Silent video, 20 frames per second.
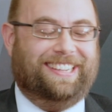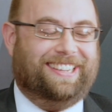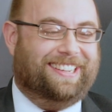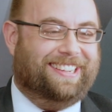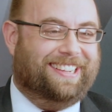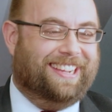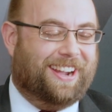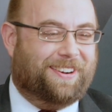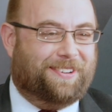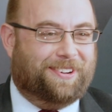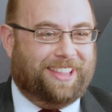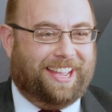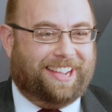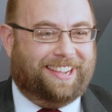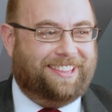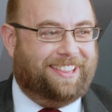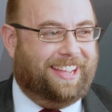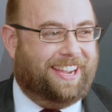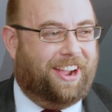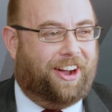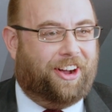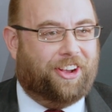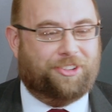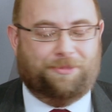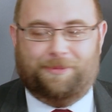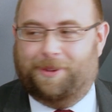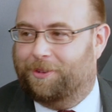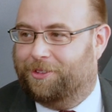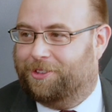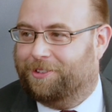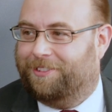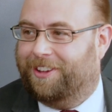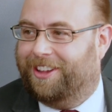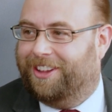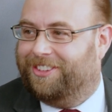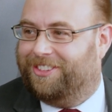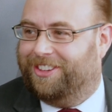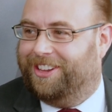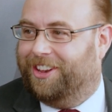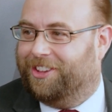Yeah, well, they asked me, was the
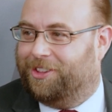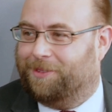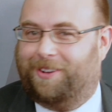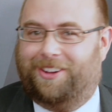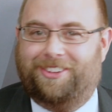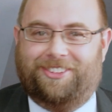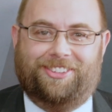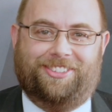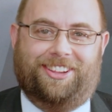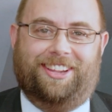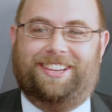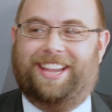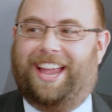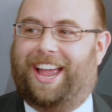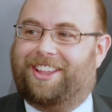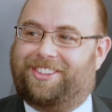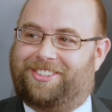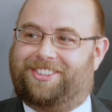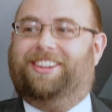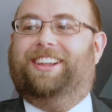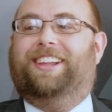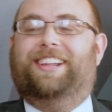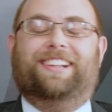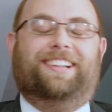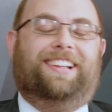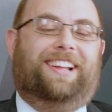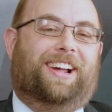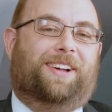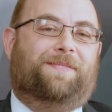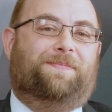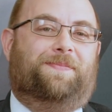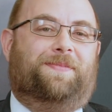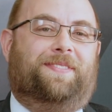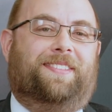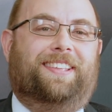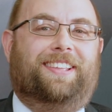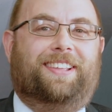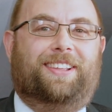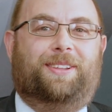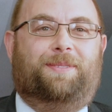first thing, I suppose I said yes.
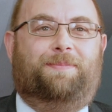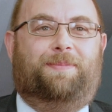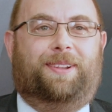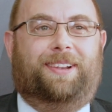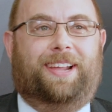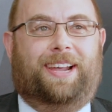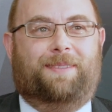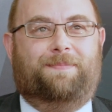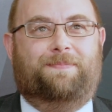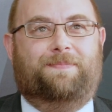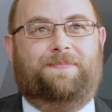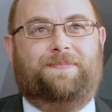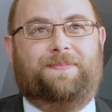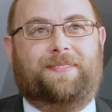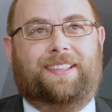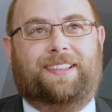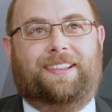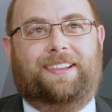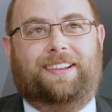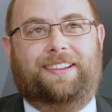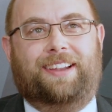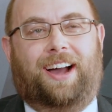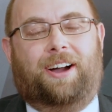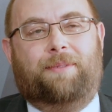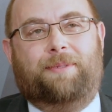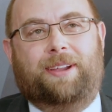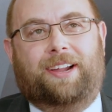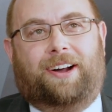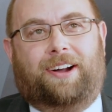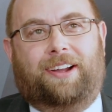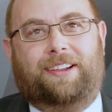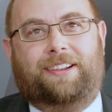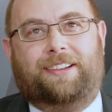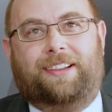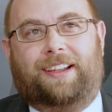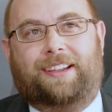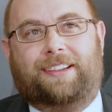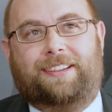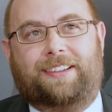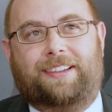But I've
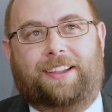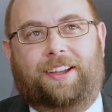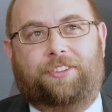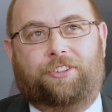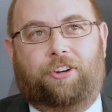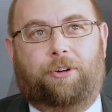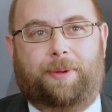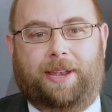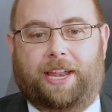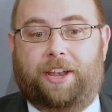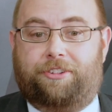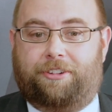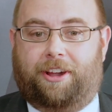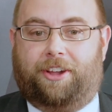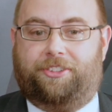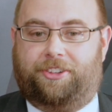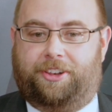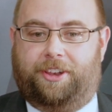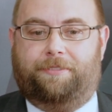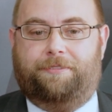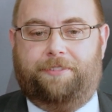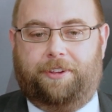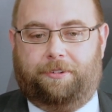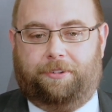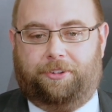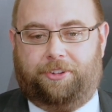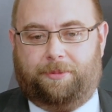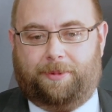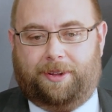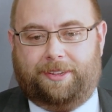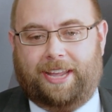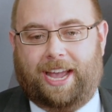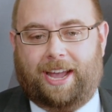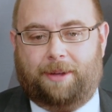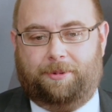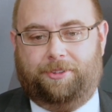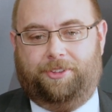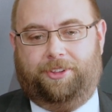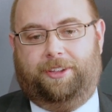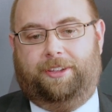always been interested in funerals. My
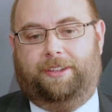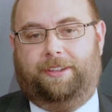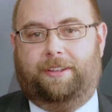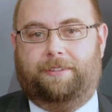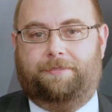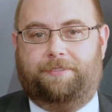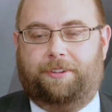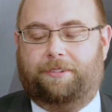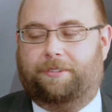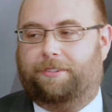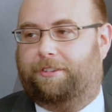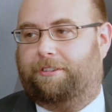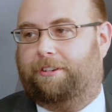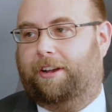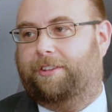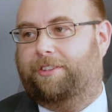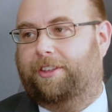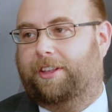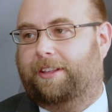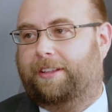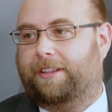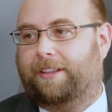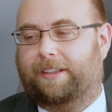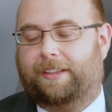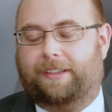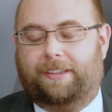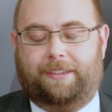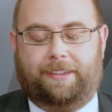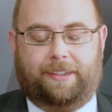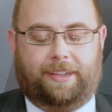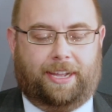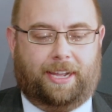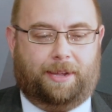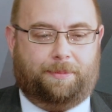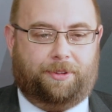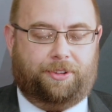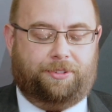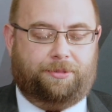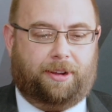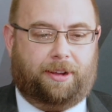dad was a funeral director
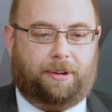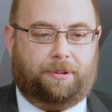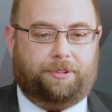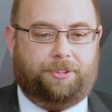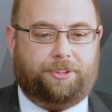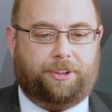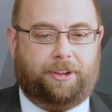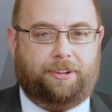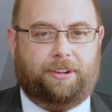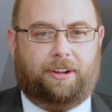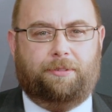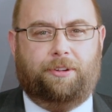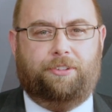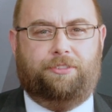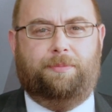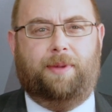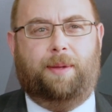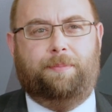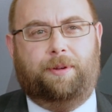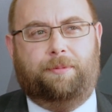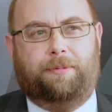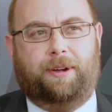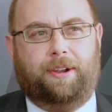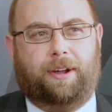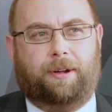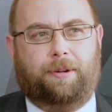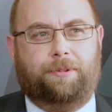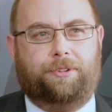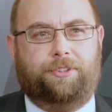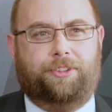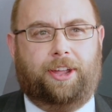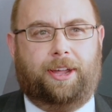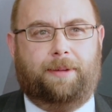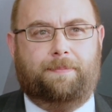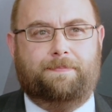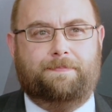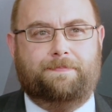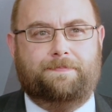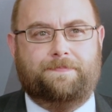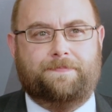as well, so I always remember when I was
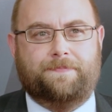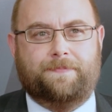a